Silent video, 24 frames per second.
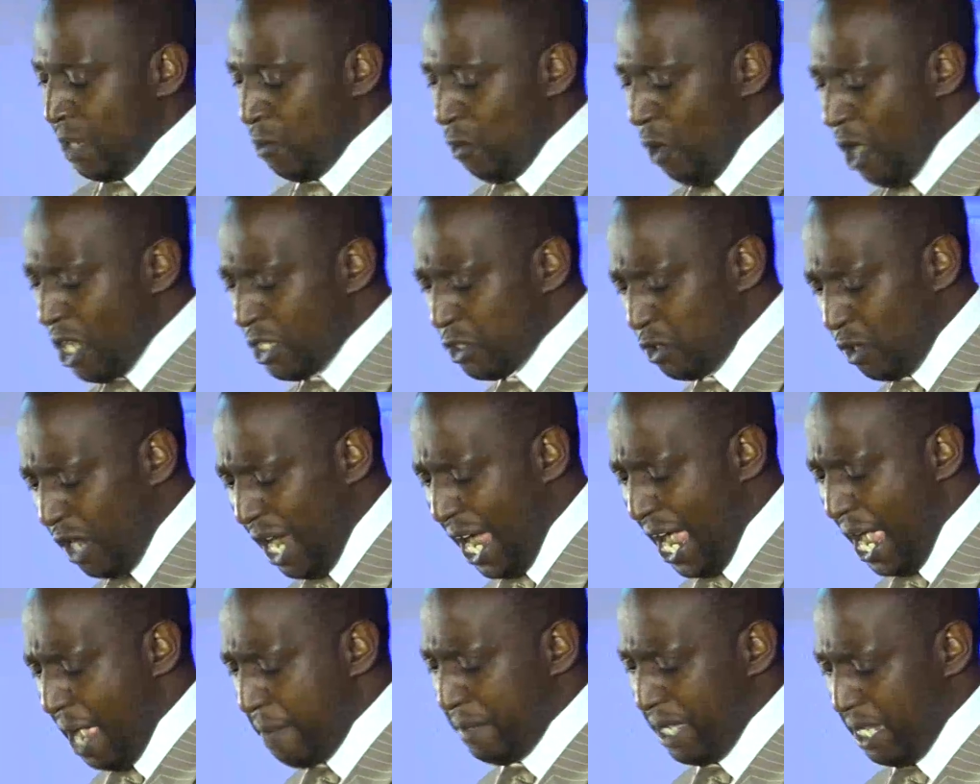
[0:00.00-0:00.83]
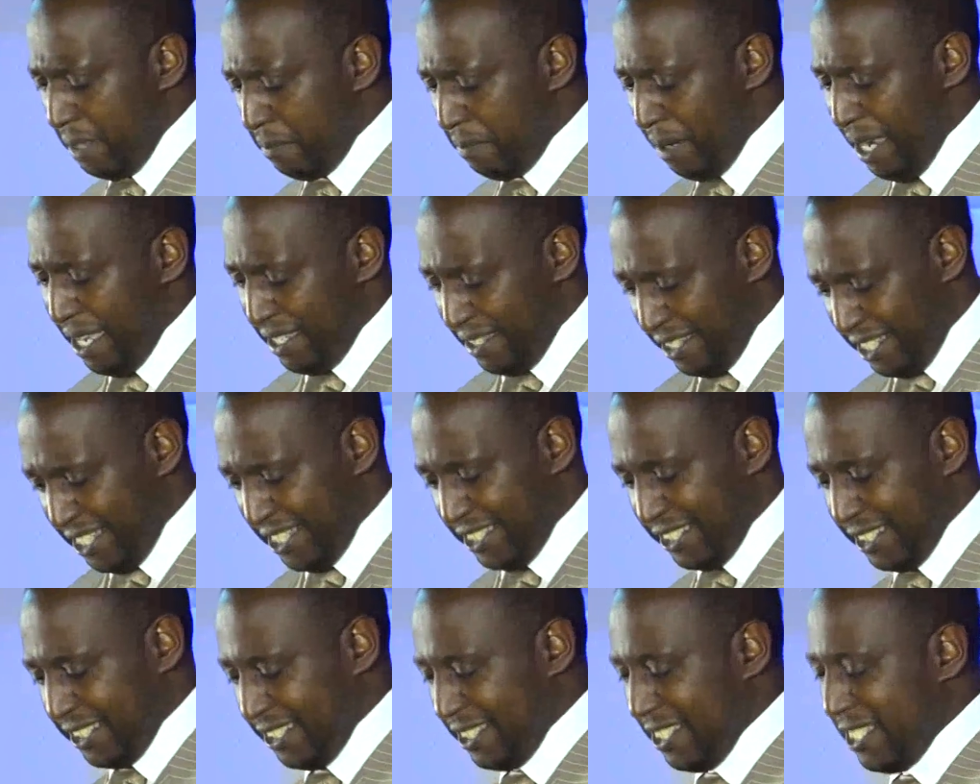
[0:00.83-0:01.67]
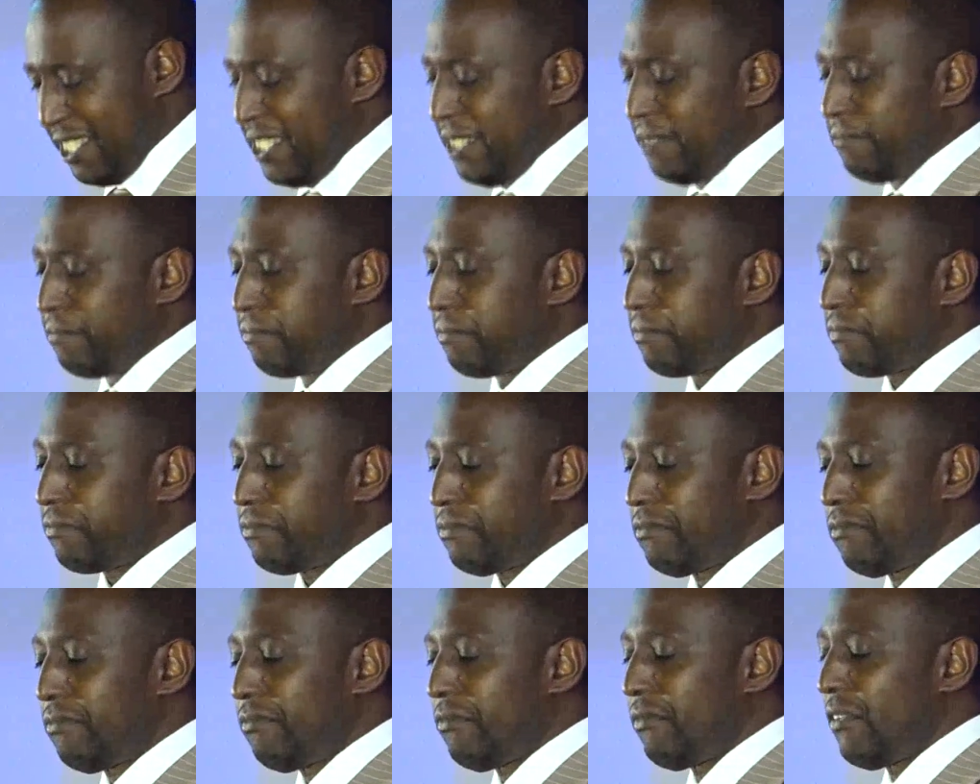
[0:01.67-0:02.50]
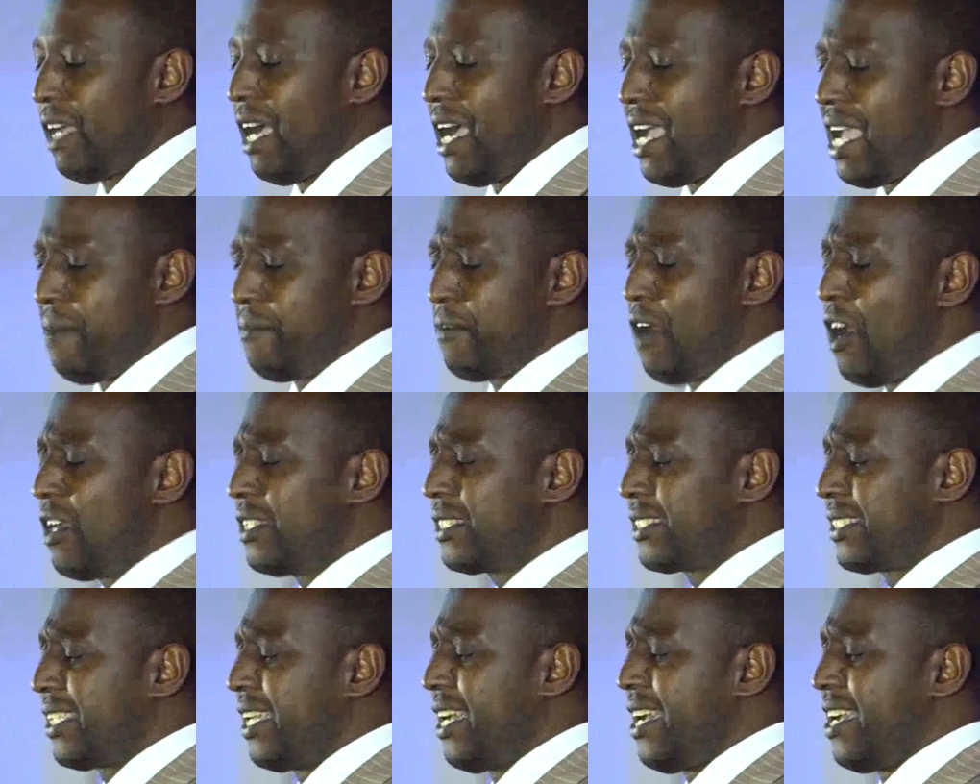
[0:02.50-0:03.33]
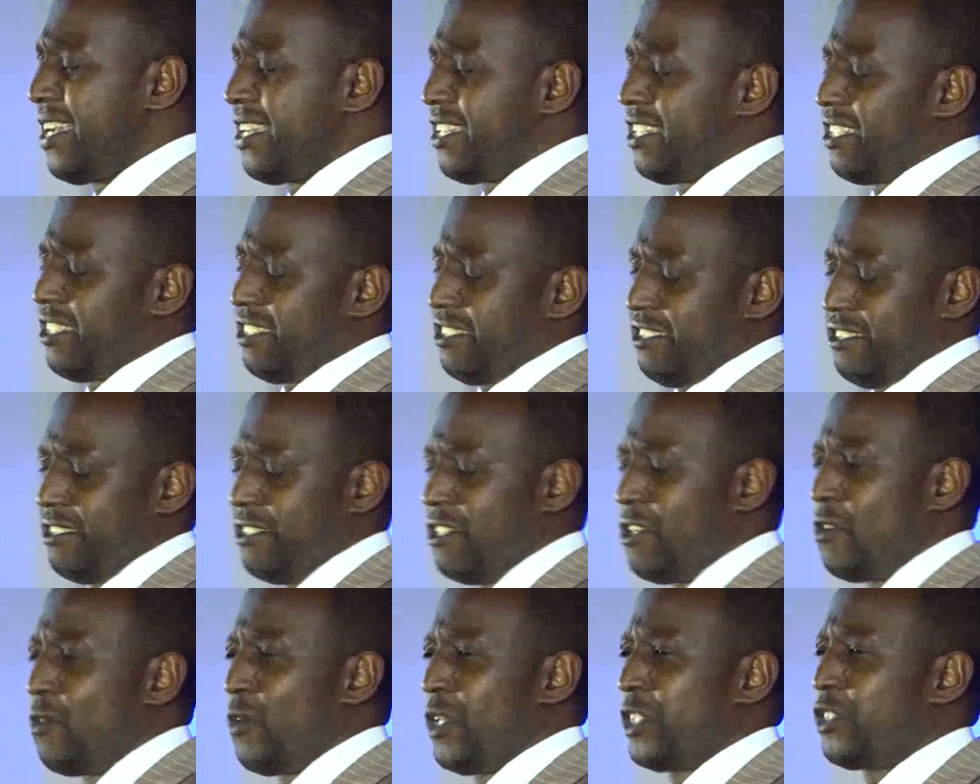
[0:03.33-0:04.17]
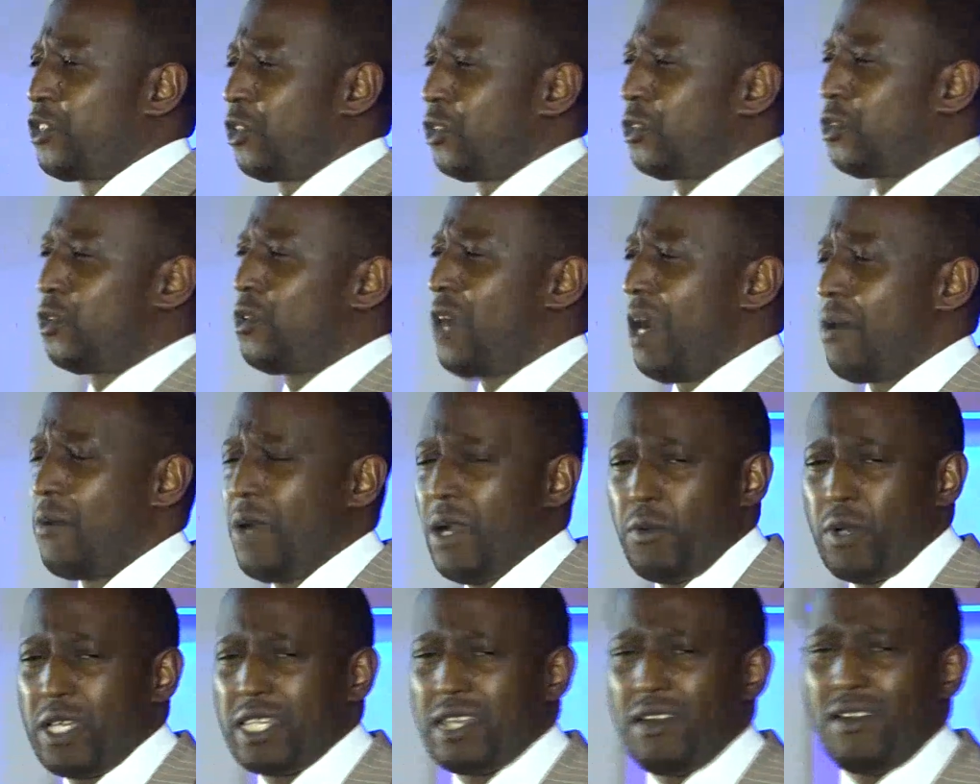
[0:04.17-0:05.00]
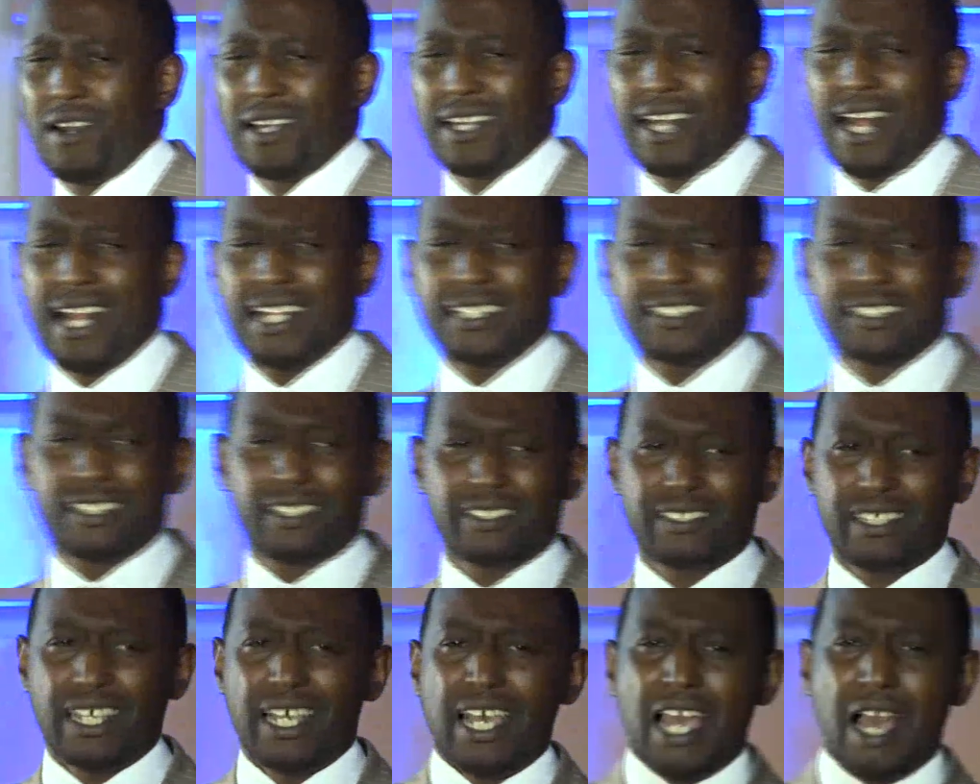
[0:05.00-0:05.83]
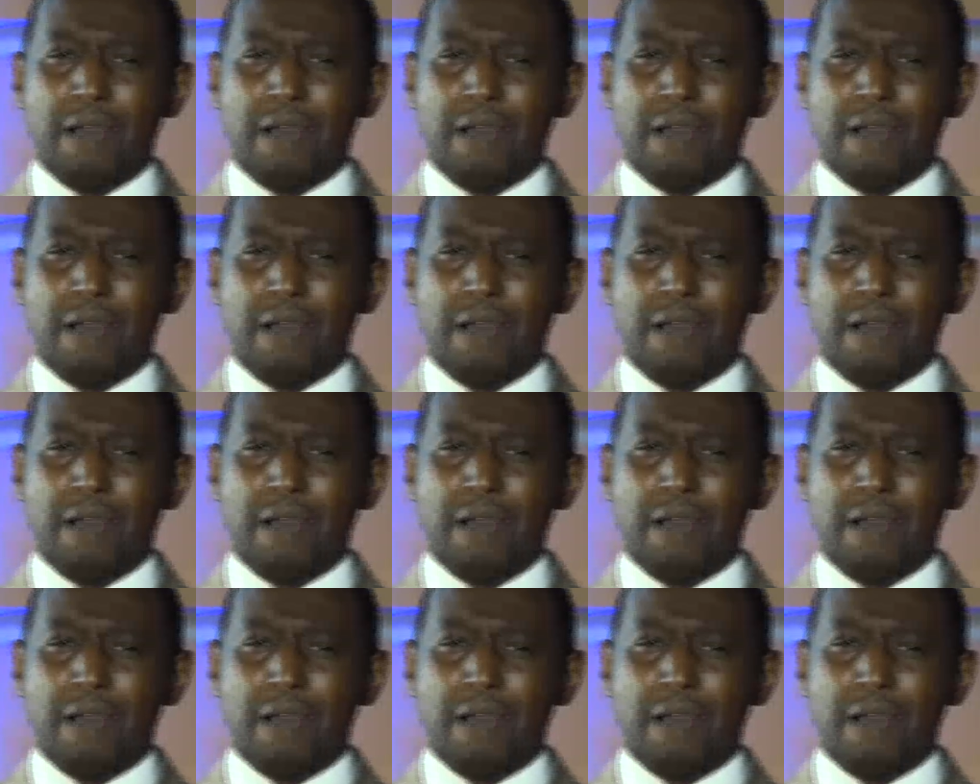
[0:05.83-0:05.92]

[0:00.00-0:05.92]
And what do I mean by this? I am not saying we should do away with our cultures.